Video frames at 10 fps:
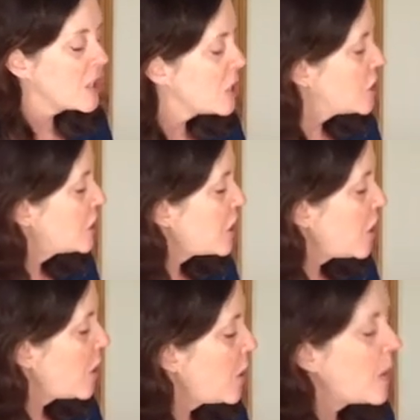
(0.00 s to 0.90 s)

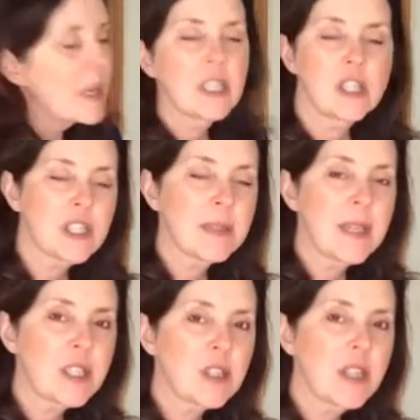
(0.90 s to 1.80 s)
So just
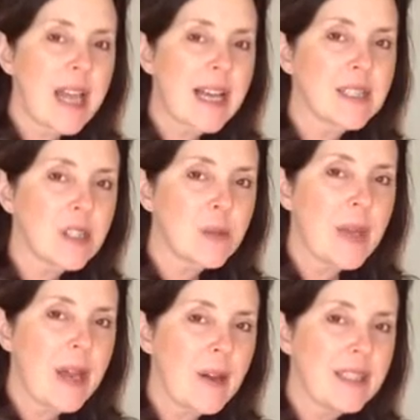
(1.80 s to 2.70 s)
make sure you ask your
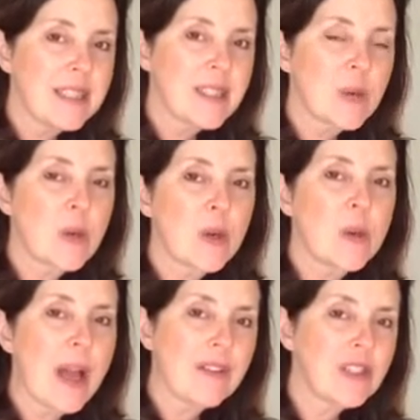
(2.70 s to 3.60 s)
parents or
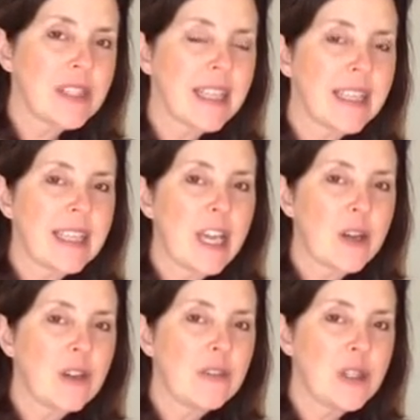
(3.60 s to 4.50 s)
whoever's taking
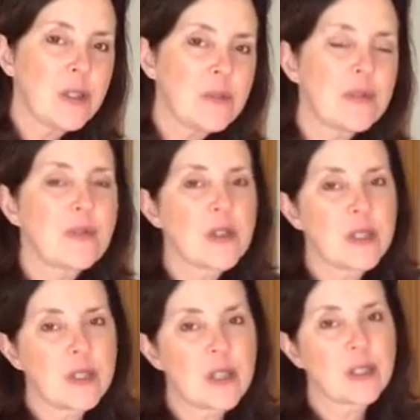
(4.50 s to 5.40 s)
care of you before you
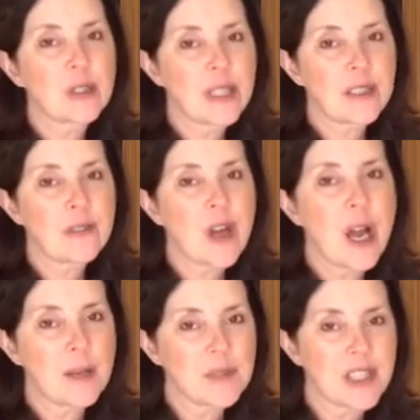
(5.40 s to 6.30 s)
start looking for
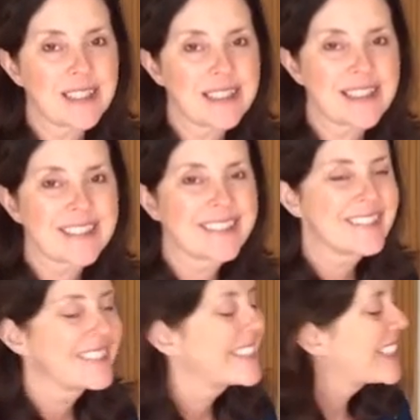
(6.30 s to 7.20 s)
objects.
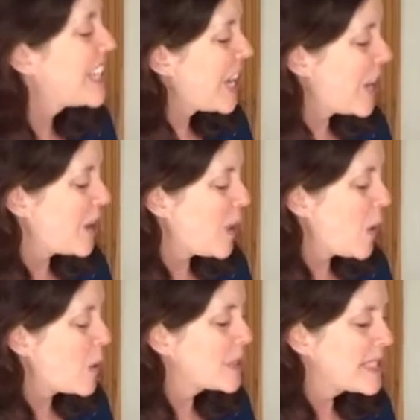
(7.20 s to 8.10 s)

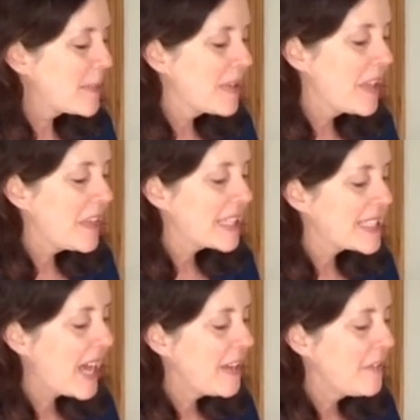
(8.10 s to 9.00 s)
Some of the things
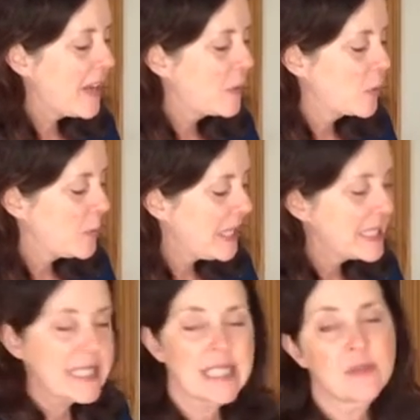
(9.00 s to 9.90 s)
I found were
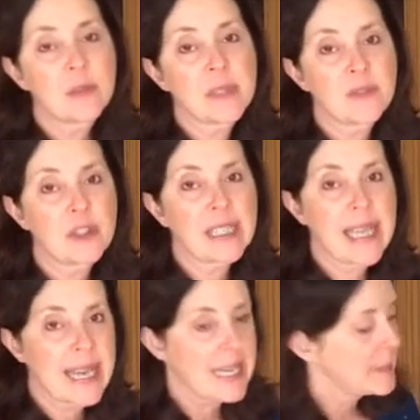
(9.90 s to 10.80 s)
pieces from different
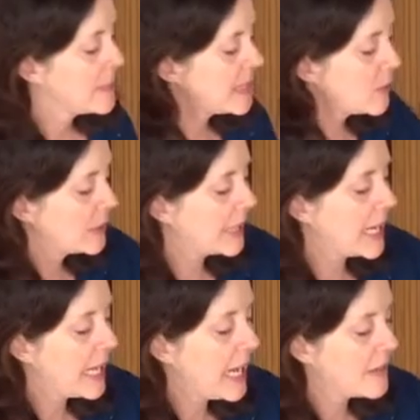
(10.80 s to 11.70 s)
games. So like I
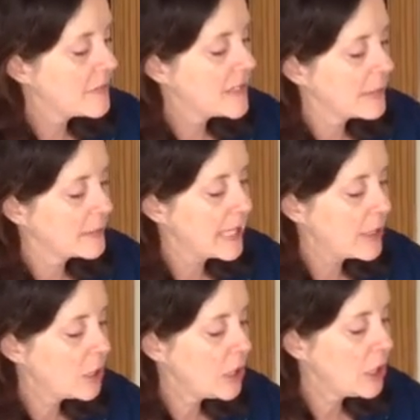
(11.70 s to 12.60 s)
have some
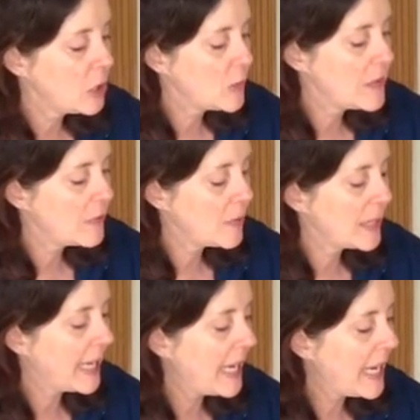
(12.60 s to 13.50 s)
letter cubes from a
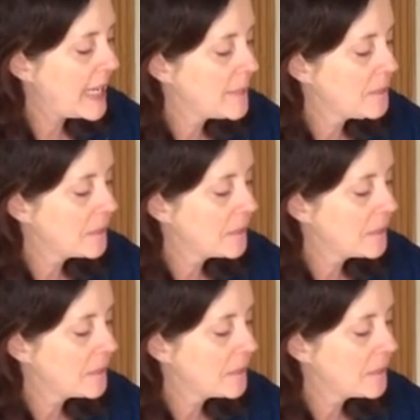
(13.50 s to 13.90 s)
game.